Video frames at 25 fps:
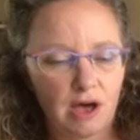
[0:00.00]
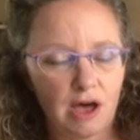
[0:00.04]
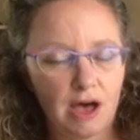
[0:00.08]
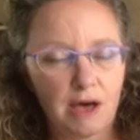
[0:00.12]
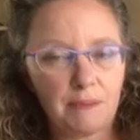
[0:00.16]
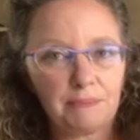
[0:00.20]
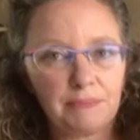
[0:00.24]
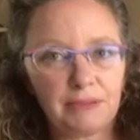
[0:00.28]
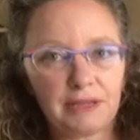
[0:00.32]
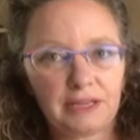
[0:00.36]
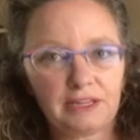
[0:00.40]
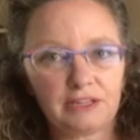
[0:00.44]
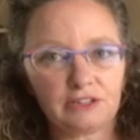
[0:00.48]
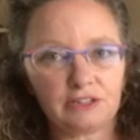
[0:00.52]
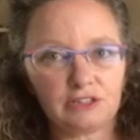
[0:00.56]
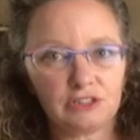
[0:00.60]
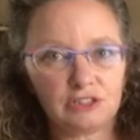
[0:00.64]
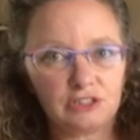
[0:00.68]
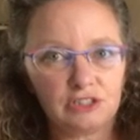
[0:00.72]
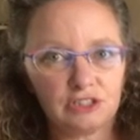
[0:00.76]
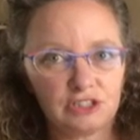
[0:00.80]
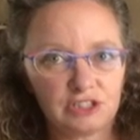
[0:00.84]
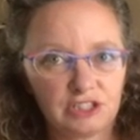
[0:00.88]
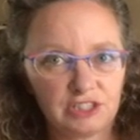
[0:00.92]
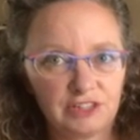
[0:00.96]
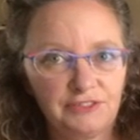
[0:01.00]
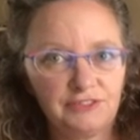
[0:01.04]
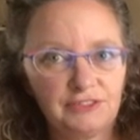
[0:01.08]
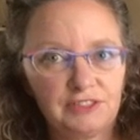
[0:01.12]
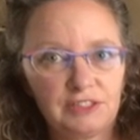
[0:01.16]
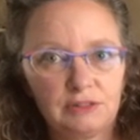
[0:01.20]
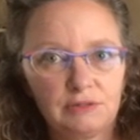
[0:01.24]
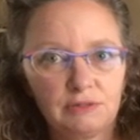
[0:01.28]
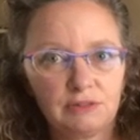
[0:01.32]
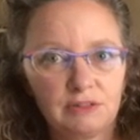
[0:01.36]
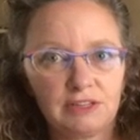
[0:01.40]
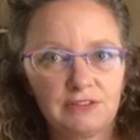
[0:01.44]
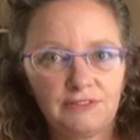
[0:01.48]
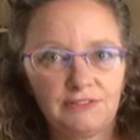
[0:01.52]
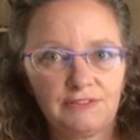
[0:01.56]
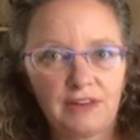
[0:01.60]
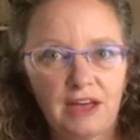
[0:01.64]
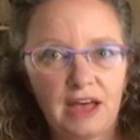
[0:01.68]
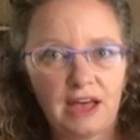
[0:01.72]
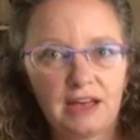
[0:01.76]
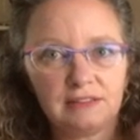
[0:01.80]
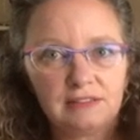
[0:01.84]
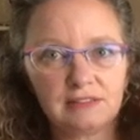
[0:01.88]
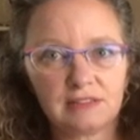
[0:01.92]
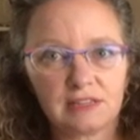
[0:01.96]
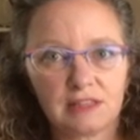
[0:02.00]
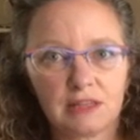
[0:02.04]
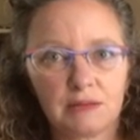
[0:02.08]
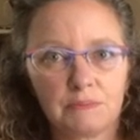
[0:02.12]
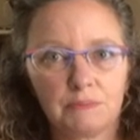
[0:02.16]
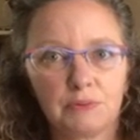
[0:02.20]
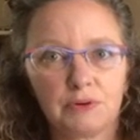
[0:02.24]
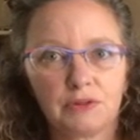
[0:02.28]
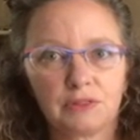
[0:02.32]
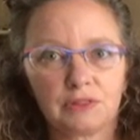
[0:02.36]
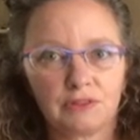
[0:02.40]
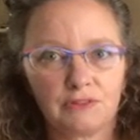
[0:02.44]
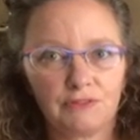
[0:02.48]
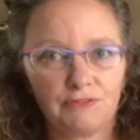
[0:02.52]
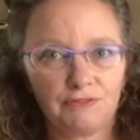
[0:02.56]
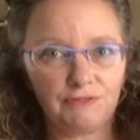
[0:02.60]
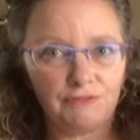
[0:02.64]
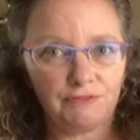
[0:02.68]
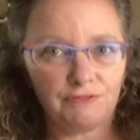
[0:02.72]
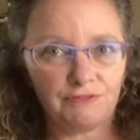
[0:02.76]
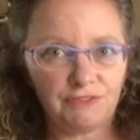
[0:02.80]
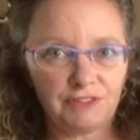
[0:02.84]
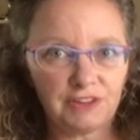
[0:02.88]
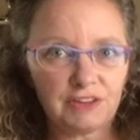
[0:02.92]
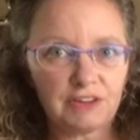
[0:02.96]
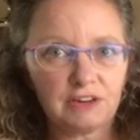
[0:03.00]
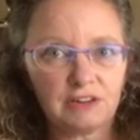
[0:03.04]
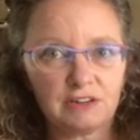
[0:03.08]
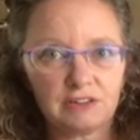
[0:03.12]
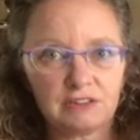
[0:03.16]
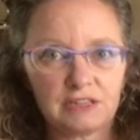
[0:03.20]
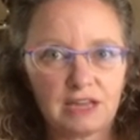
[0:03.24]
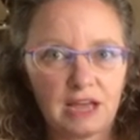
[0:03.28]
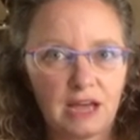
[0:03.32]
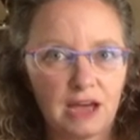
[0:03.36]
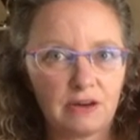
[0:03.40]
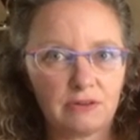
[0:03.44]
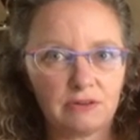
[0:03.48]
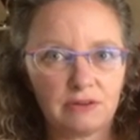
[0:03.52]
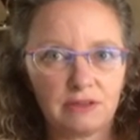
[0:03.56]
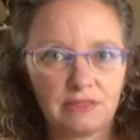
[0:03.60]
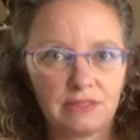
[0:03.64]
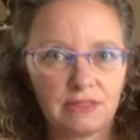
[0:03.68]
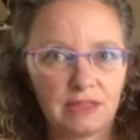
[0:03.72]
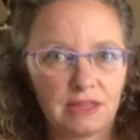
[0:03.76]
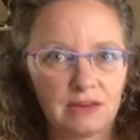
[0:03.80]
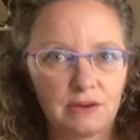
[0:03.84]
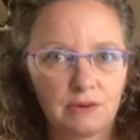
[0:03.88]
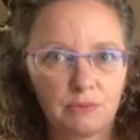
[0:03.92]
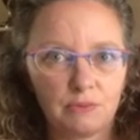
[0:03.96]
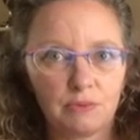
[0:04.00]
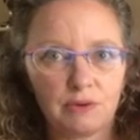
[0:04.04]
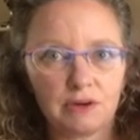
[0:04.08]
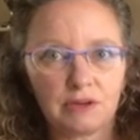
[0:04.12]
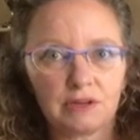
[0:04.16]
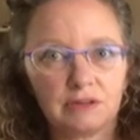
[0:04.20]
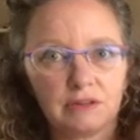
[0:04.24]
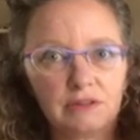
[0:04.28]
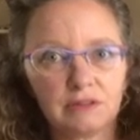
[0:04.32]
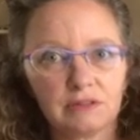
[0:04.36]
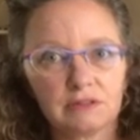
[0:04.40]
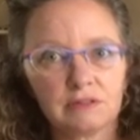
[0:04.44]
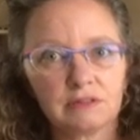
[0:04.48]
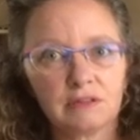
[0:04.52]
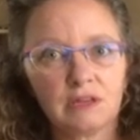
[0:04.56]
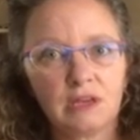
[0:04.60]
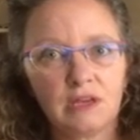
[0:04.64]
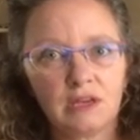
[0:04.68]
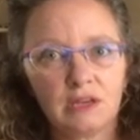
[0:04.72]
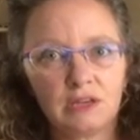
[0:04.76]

up like you're shifting really fast, and then put the finger down and then it wiggles.